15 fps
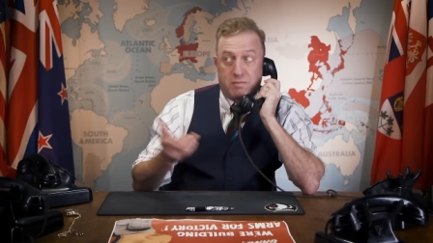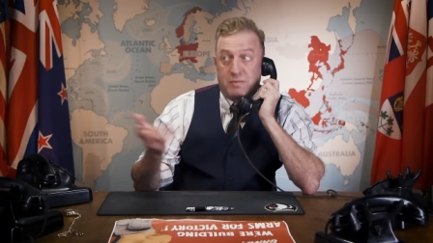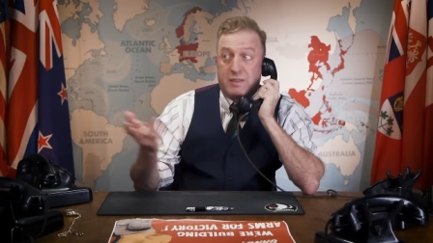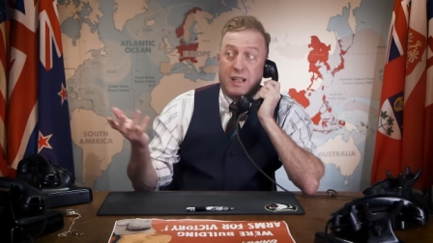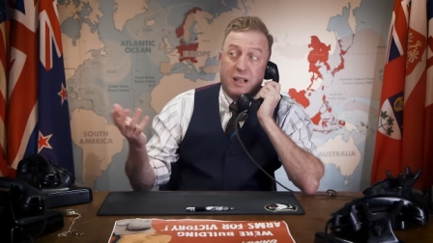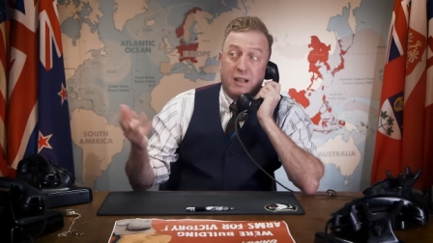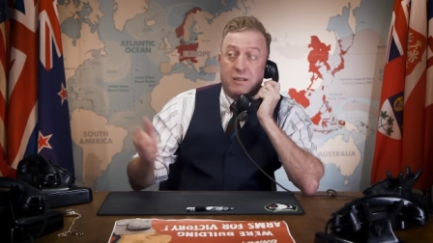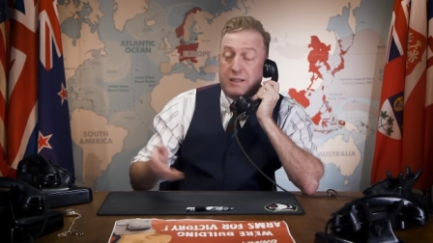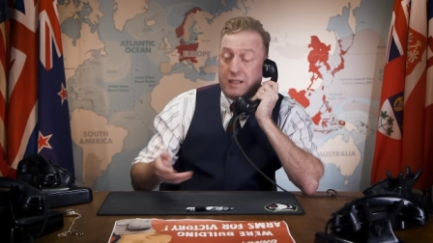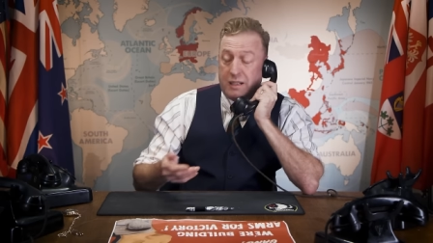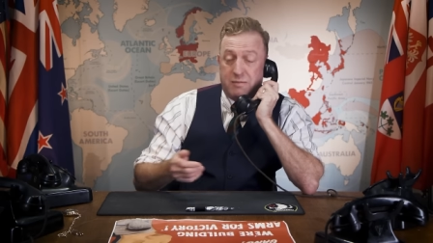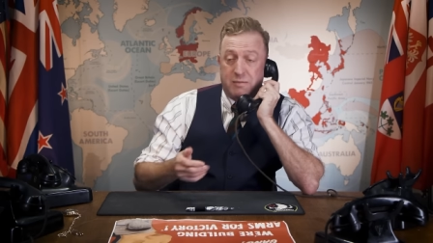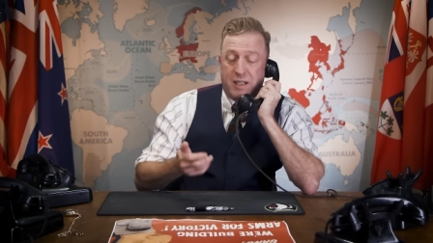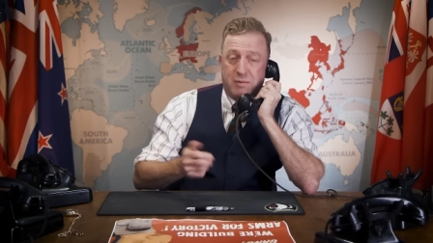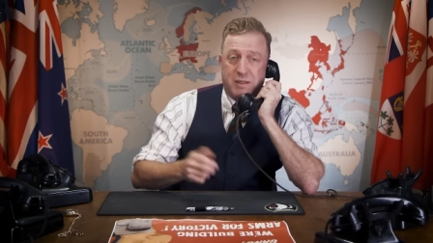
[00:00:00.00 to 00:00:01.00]
Yeah,
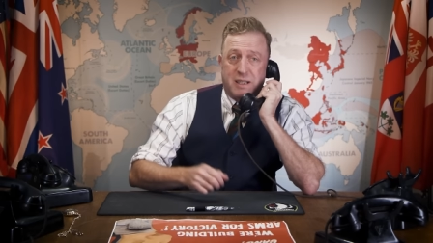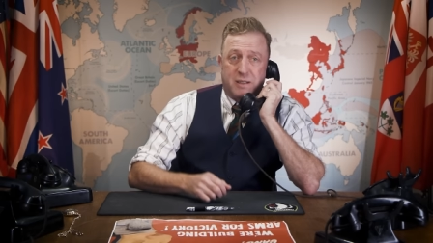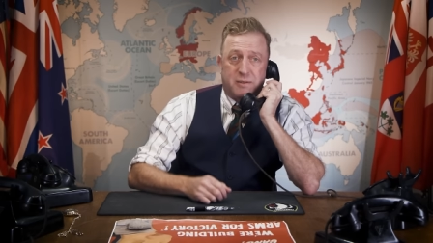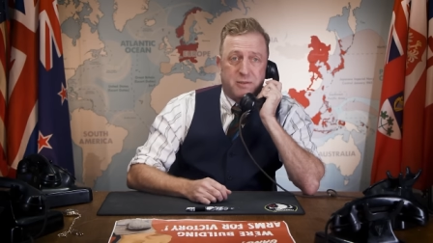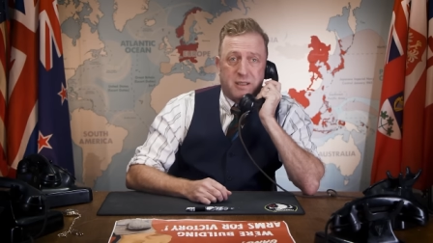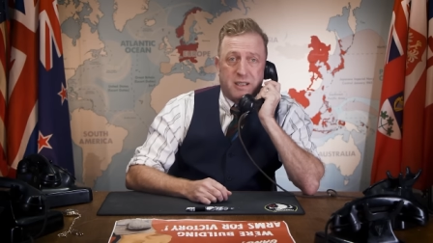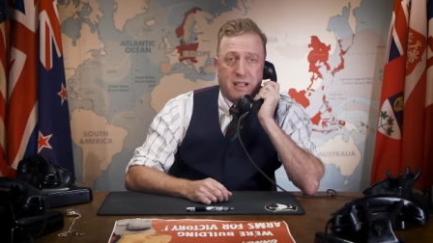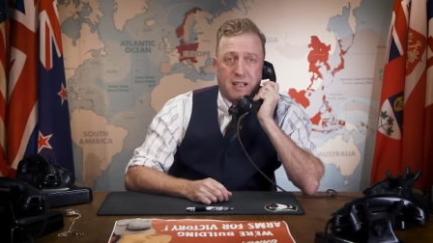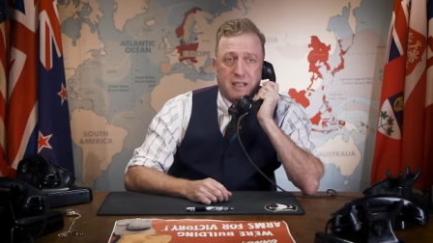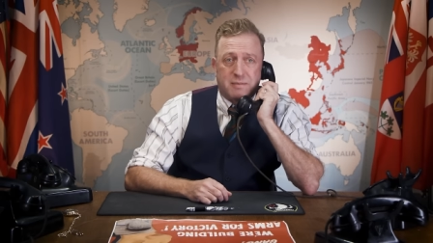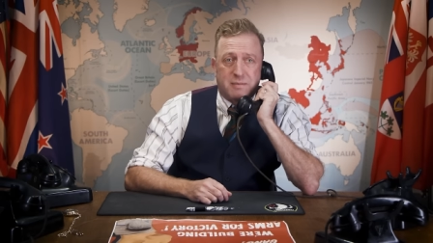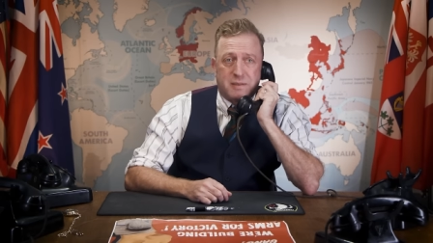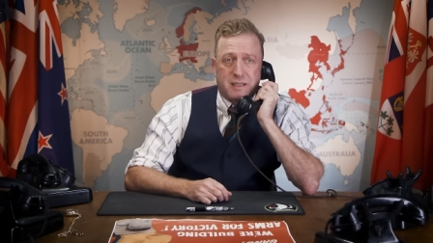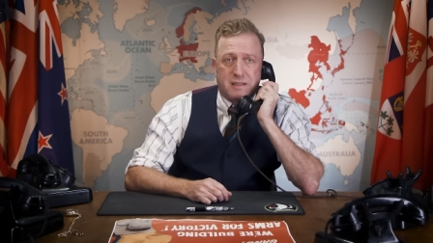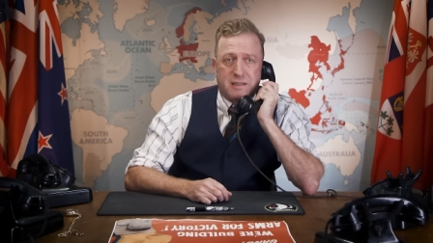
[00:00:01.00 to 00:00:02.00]
okay, maybe they
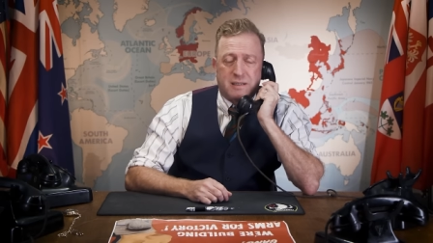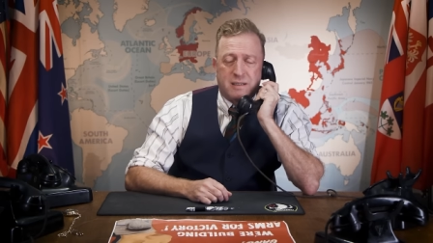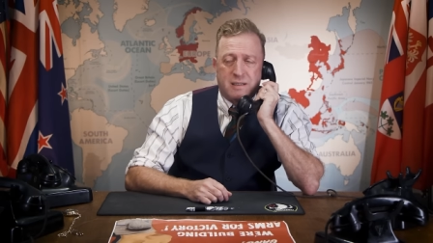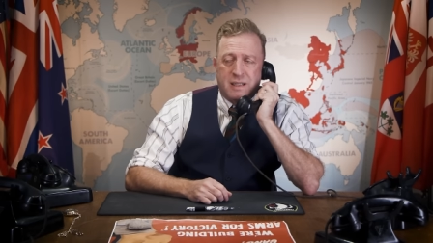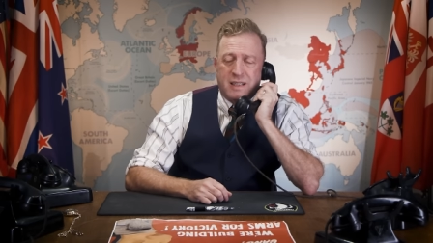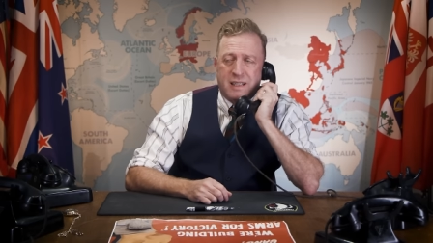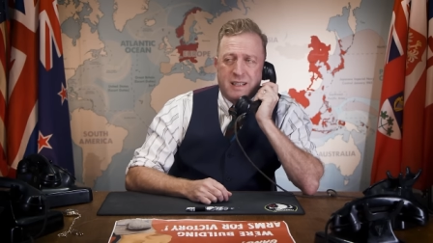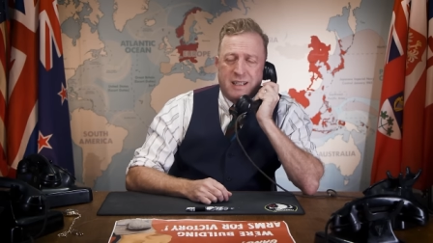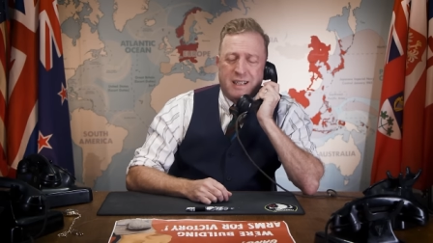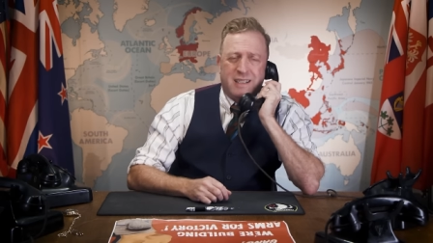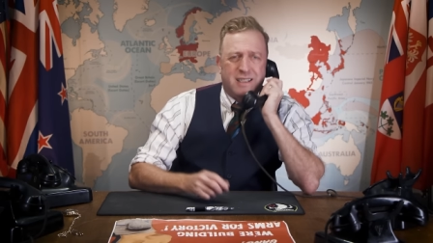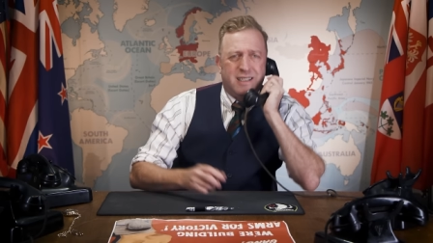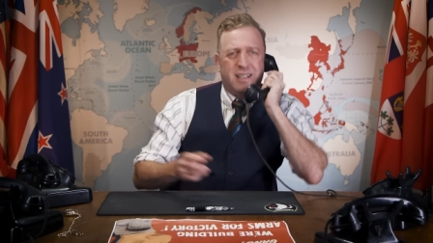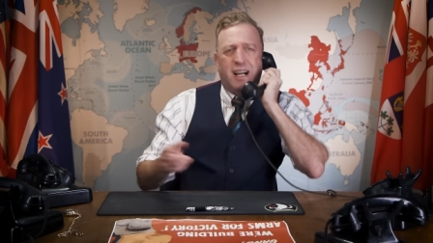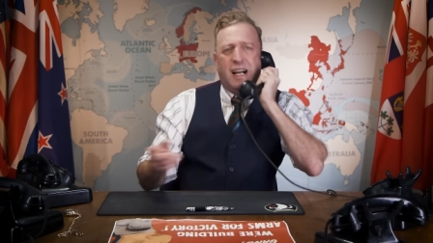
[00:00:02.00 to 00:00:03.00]
forgot, but...
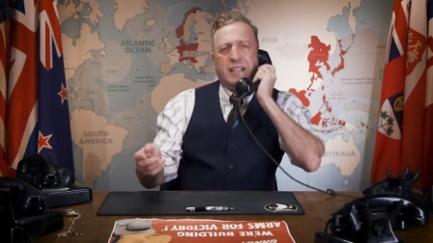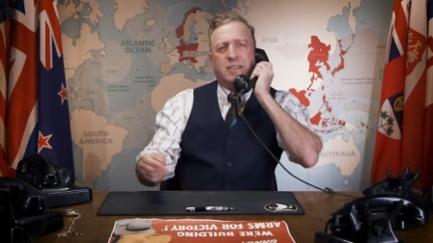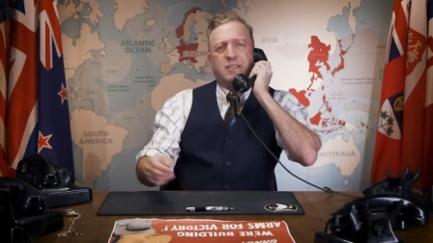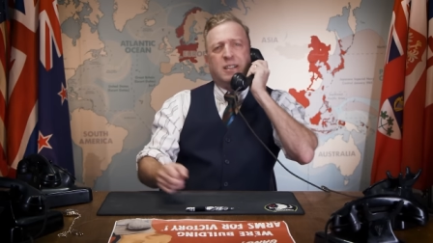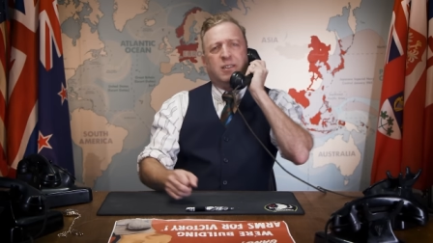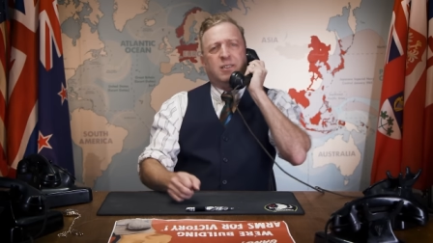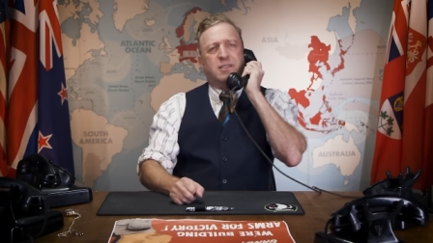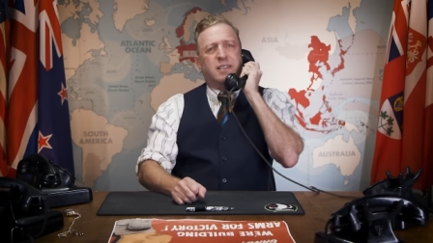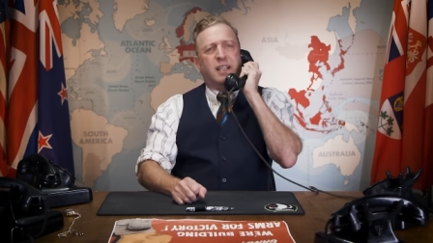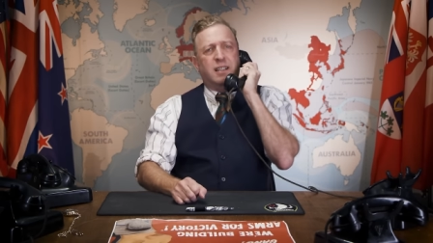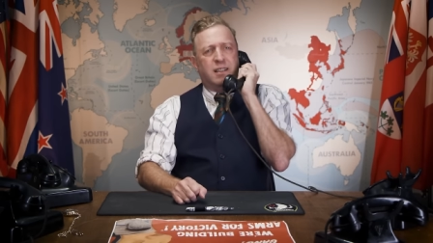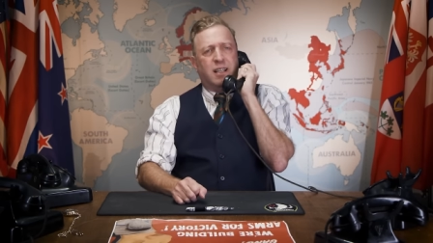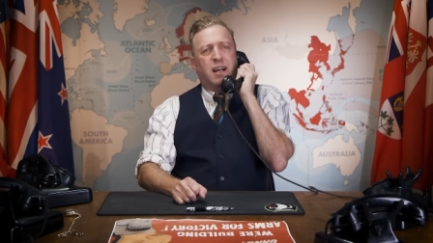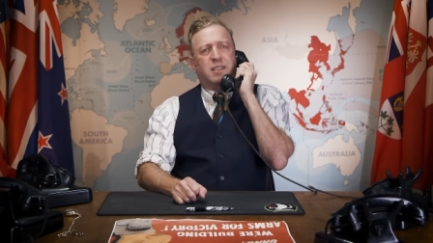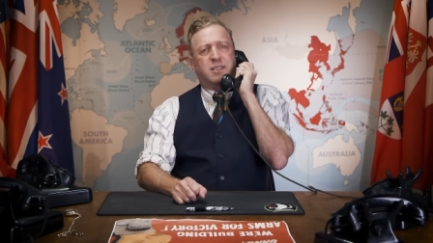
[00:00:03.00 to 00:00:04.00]
yeah, I don't know. They
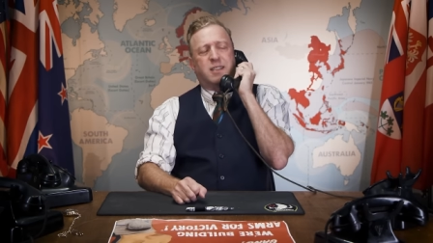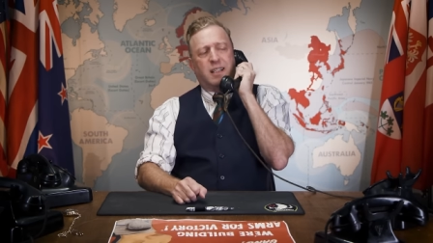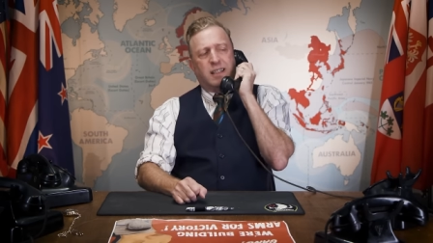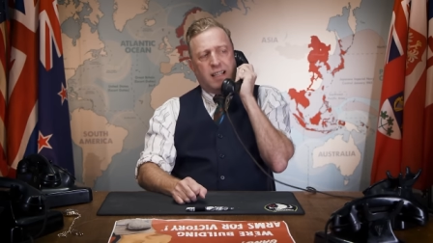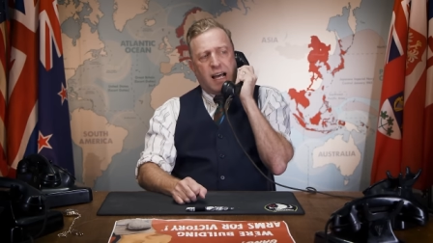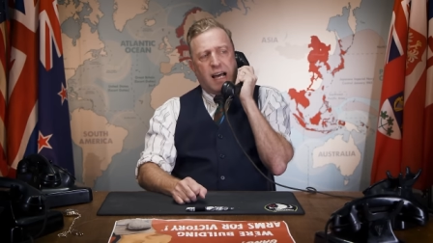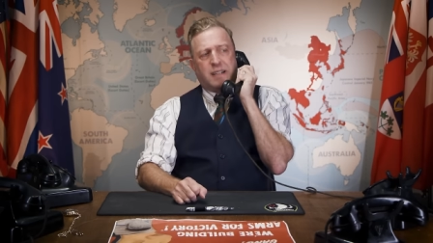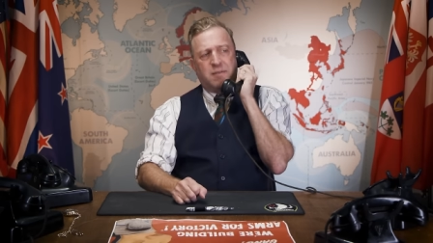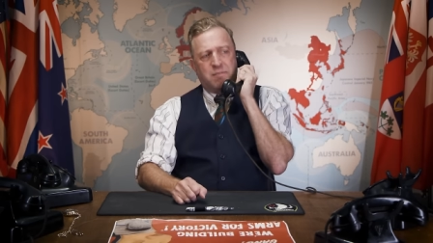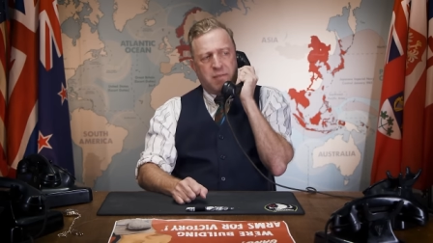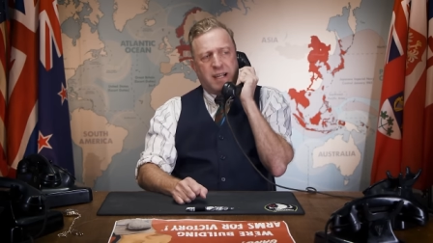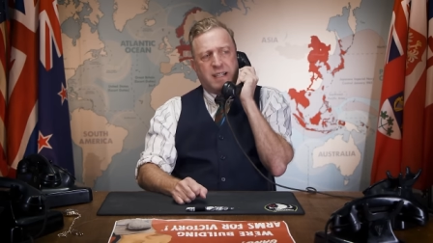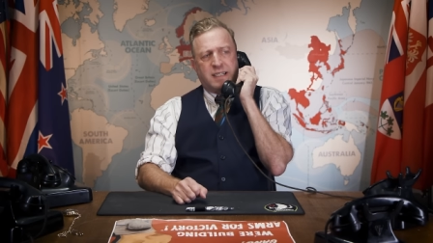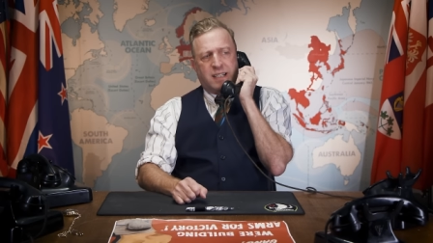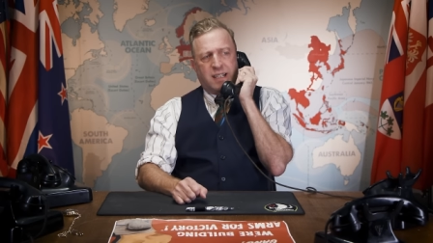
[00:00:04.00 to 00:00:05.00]
lost a lot of
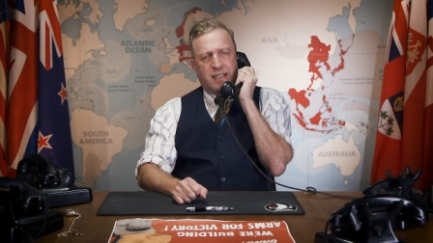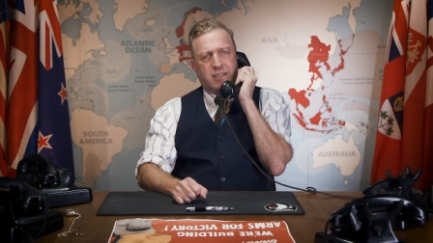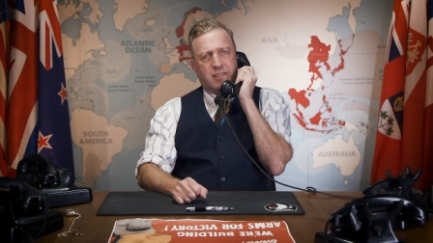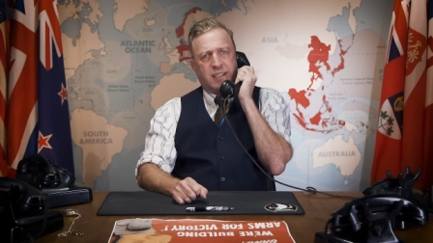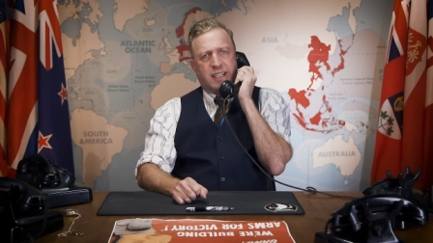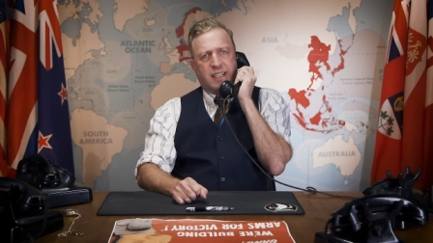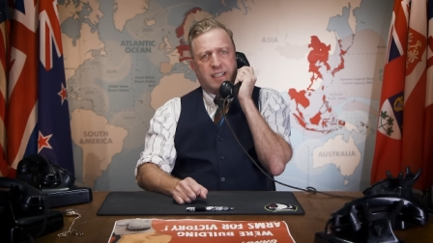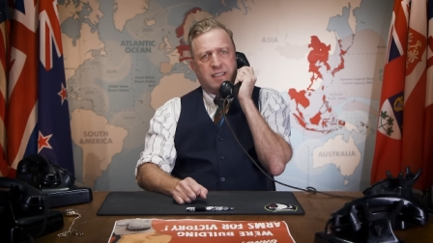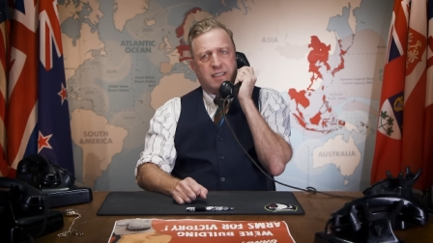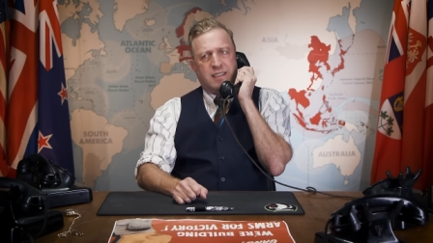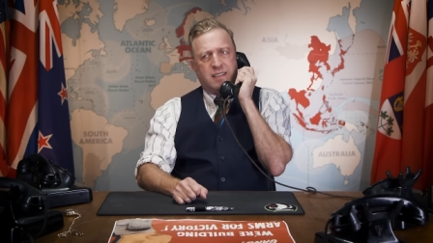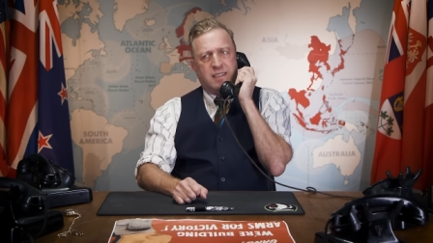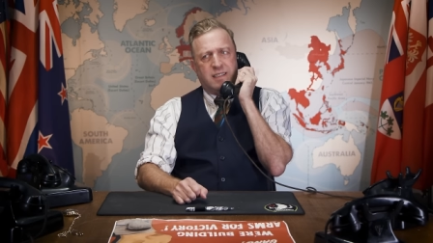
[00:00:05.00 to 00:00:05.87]
men clearing it.